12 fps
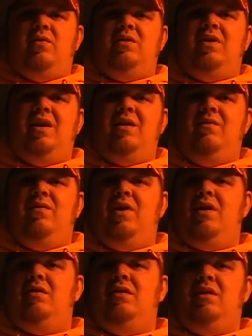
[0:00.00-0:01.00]
would take up
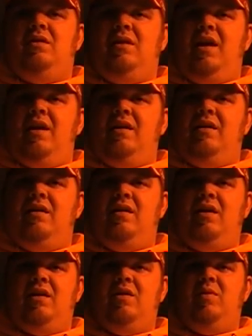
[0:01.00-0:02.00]
very little land
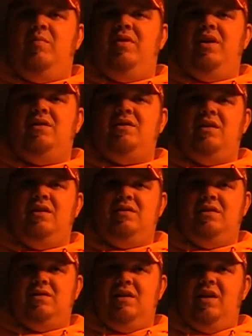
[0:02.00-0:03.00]
and could be placed on
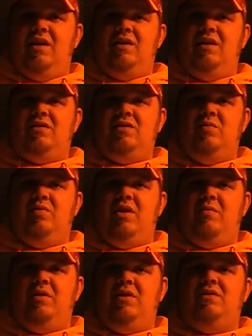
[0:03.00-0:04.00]
existing NDSU
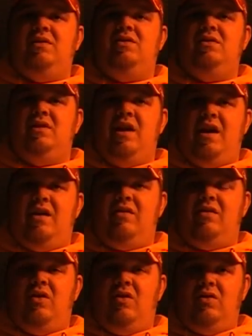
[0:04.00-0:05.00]
properties such as the
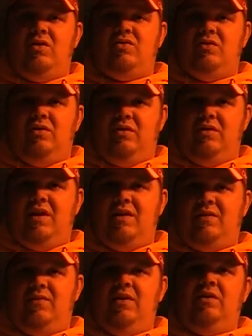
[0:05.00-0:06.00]
agricultural
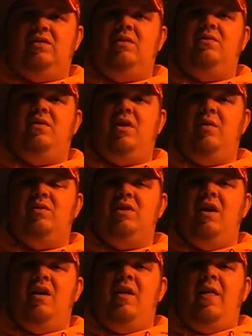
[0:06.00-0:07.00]
test fields and farms
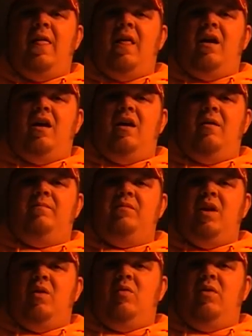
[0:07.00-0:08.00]

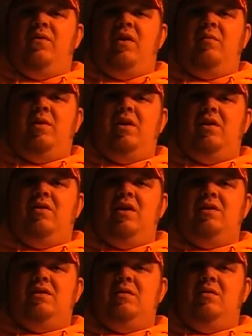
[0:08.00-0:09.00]
where farming and
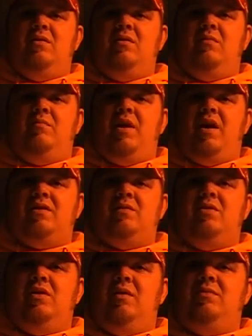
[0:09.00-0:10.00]
grazing
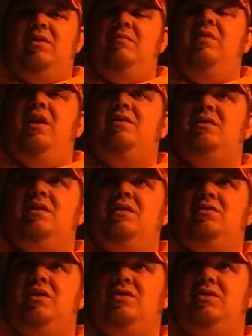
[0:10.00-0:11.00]
possible up to the base of these
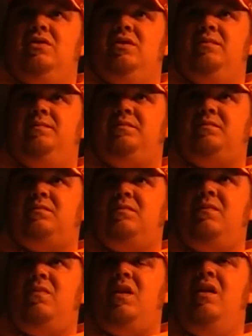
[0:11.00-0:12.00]
structures.
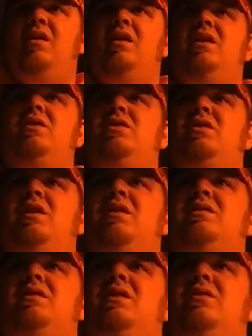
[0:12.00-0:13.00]
Initially, a
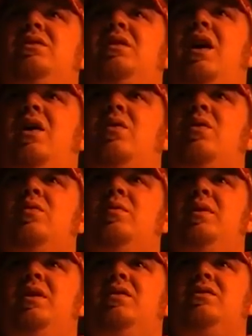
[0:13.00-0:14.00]
single tower would
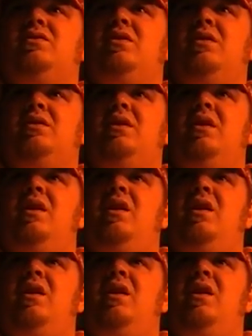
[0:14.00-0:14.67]
be constructed